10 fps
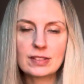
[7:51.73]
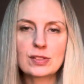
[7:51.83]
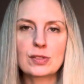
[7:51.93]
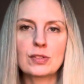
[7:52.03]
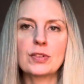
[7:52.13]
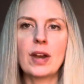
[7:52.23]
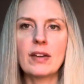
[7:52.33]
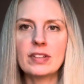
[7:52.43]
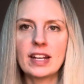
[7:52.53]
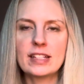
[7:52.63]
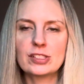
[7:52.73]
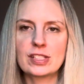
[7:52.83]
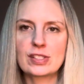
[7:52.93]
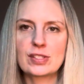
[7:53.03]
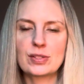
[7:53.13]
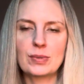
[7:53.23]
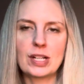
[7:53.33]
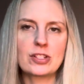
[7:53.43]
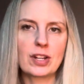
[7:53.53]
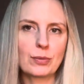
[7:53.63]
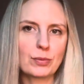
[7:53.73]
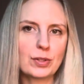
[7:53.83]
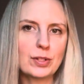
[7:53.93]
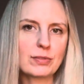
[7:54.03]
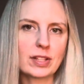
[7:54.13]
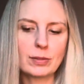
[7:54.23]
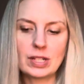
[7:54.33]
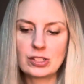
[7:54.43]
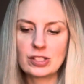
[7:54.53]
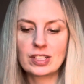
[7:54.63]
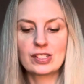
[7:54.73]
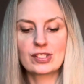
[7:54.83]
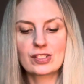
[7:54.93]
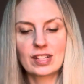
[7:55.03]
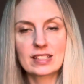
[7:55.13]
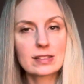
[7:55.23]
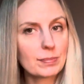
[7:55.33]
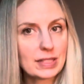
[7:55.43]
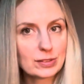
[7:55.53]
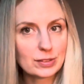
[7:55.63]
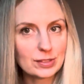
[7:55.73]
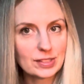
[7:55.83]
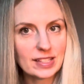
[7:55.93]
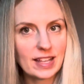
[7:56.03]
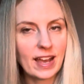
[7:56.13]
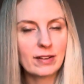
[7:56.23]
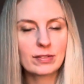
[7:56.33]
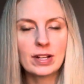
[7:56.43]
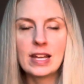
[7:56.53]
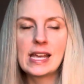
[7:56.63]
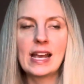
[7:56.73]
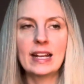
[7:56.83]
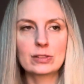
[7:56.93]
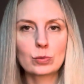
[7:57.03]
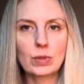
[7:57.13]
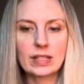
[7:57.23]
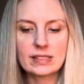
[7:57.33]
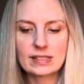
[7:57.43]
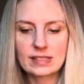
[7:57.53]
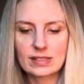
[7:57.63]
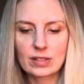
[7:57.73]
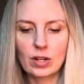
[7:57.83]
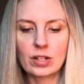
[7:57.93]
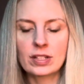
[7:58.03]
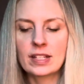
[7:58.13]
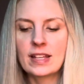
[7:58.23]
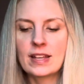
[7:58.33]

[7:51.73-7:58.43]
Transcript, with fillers: So if you haven't had a chance to watch it, I would really watch it because there's lots of pentacles in that as well as this card.